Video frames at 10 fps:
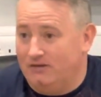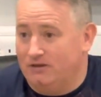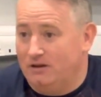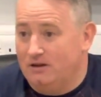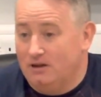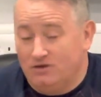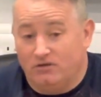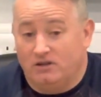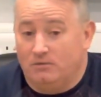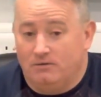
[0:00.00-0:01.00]
So I
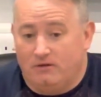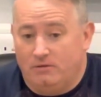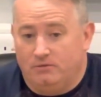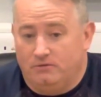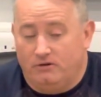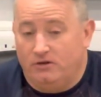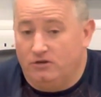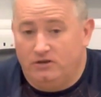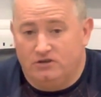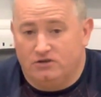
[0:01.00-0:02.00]
think it'll be very, very
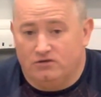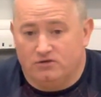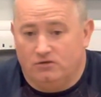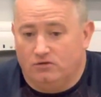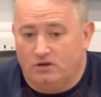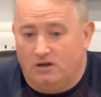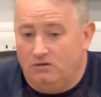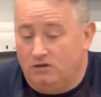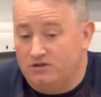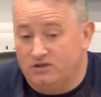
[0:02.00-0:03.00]
tight this year. So look,
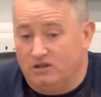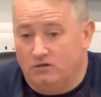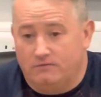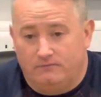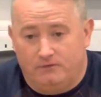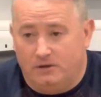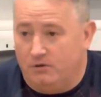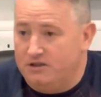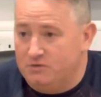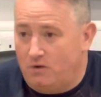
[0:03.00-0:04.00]
and as I said, 5
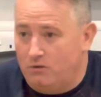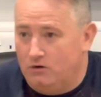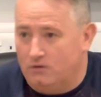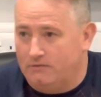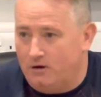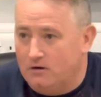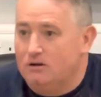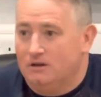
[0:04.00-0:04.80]
points is what we're looking for.